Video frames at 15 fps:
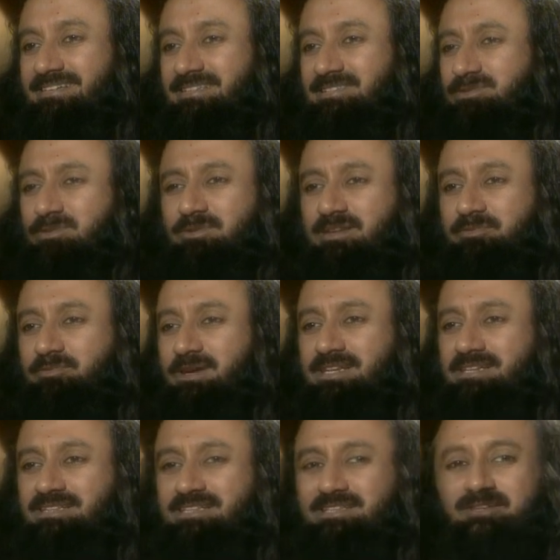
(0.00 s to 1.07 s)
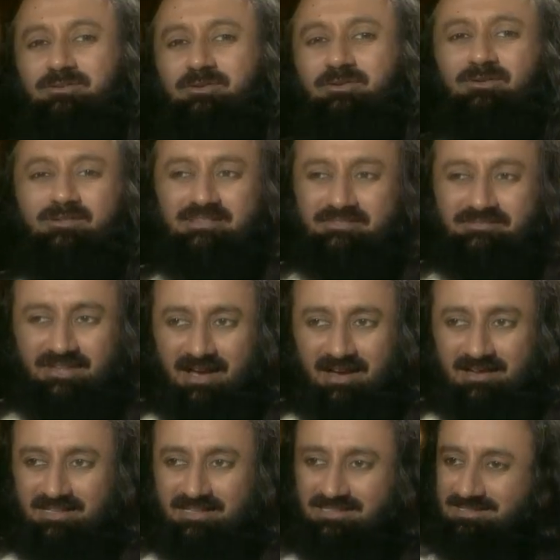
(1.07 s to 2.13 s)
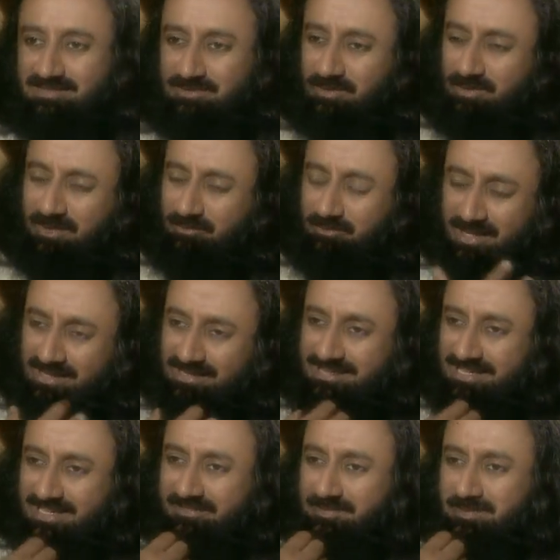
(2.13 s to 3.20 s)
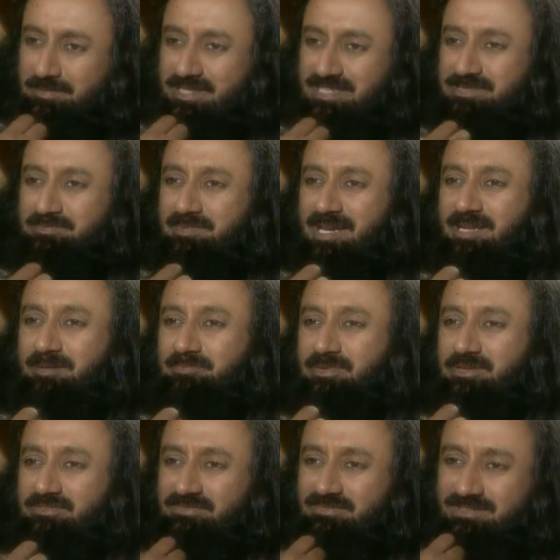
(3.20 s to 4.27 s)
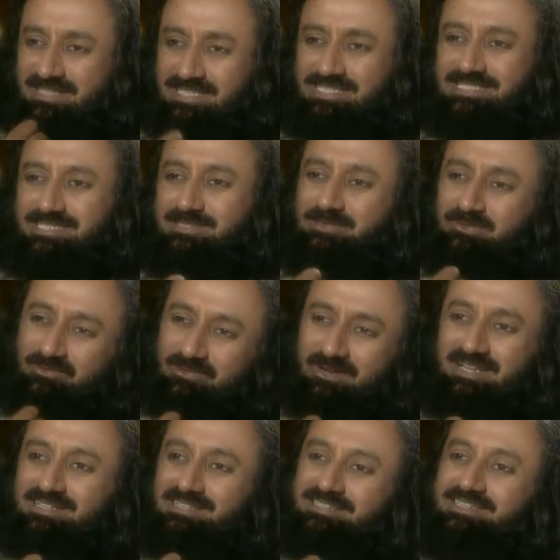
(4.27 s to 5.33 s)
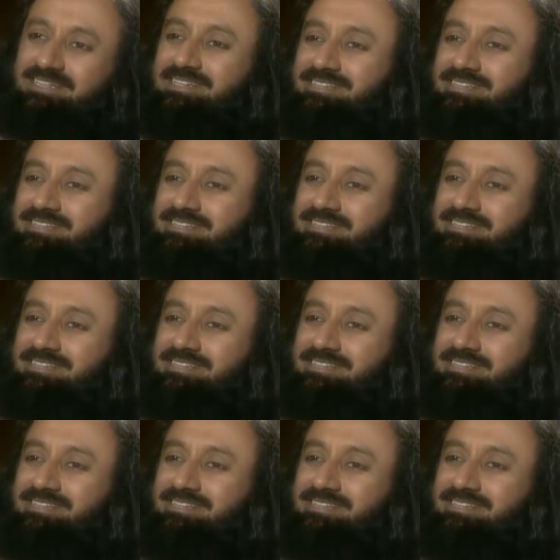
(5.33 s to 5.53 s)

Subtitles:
It's only one thing, the whole... it's only one thing, everybody is made up of this one thing.